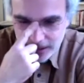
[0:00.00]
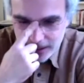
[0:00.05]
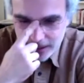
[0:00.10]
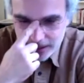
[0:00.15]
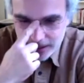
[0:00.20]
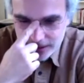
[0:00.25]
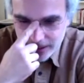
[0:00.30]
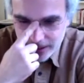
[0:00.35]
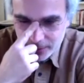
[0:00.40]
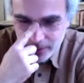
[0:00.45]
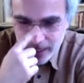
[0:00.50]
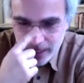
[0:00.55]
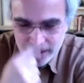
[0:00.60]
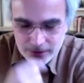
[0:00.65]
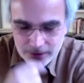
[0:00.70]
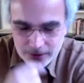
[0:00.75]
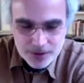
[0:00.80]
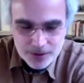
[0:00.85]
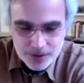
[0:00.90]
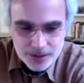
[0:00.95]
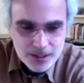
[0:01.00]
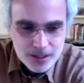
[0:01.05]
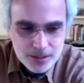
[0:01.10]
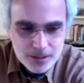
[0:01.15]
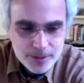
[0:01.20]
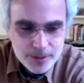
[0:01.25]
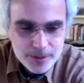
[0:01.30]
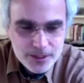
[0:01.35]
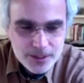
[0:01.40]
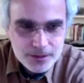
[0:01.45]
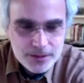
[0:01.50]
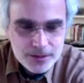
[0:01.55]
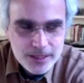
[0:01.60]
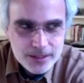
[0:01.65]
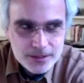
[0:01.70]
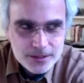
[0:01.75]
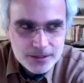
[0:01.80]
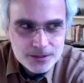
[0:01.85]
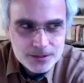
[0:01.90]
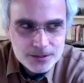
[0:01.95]
So I had a background in carbon
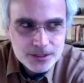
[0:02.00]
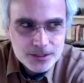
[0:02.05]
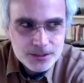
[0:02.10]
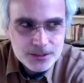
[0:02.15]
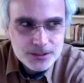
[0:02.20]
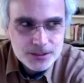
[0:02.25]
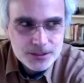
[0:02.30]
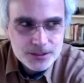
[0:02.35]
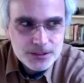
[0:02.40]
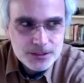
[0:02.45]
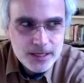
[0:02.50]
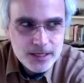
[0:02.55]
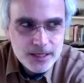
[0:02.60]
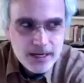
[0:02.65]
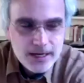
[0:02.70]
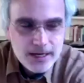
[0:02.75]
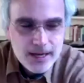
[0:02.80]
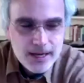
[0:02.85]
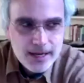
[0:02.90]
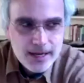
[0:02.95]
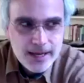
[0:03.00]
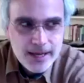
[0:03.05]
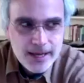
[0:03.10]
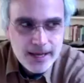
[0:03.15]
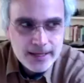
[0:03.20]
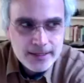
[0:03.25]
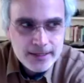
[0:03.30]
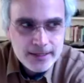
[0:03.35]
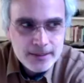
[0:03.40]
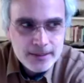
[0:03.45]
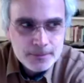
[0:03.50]
nanostructures, and I had